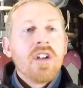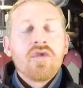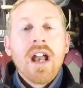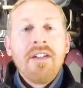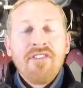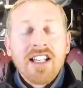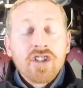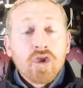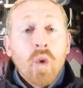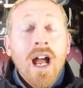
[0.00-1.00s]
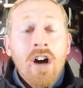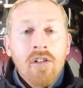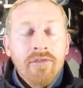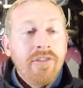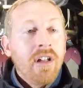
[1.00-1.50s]
Graphics,
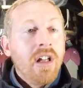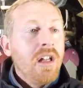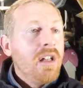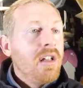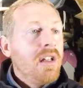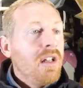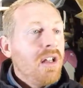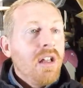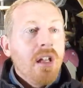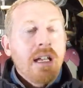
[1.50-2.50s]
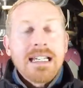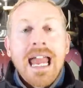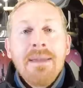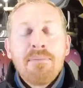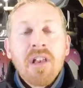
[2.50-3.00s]
12.
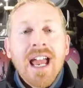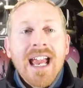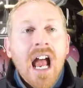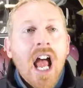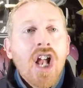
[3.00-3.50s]
Gameplay,